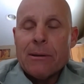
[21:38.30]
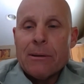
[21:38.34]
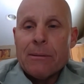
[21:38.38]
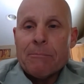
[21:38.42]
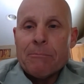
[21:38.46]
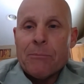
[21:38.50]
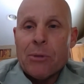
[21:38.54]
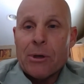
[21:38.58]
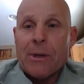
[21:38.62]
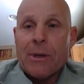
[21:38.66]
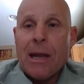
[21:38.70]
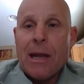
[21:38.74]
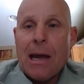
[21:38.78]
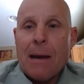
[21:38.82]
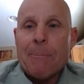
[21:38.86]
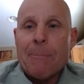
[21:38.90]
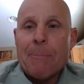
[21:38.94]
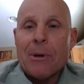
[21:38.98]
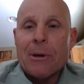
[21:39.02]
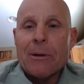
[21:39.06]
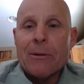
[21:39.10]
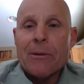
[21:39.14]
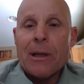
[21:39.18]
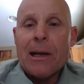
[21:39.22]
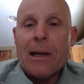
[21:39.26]
per
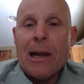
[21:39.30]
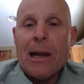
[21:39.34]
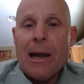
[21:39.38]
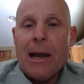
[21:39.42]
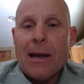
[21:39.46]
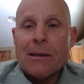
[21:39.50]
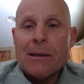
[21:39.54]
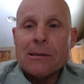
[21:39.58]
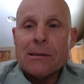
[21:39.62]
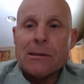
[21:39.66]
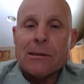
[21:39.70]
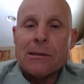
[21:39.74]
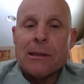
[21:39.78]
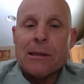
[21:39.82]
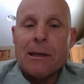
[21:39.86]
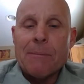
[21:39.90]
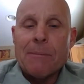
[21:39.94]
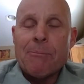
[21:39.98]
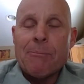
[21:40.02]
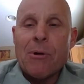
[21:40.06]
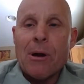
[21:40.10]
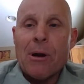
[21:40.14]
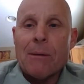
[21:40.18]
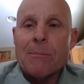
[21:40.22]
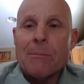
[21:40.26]
capita that has the
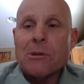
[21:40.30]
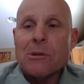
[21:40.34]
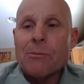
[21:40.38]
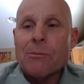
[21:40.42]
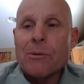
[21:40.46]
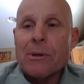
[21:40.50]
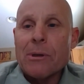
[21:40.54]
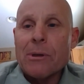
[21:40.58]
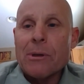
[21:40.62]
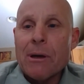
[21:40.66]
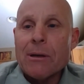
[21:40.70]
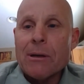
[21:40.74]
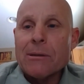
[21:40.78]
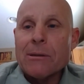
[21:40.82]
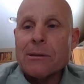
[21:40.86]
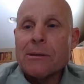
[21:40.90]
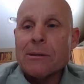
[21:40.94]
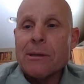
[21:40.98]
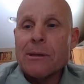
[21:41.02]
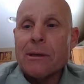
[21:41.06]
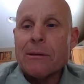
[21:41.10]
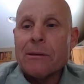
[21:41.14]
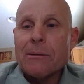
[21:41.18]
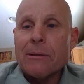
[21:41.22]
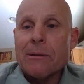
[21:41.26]
problems with guns
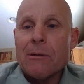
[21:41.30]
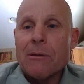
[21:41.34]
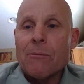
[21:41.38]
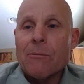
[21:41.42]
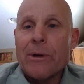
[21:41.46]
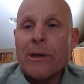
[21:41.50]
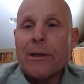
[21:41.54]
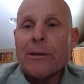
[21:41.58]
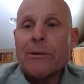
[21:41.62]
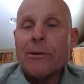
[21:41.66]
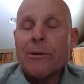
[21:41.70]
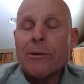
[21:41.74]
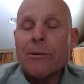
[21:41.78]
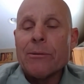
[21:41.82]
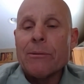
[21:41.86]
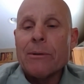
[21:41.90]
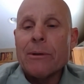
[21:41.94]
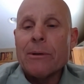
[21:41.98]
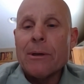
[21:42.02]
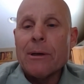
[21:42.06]
that we do.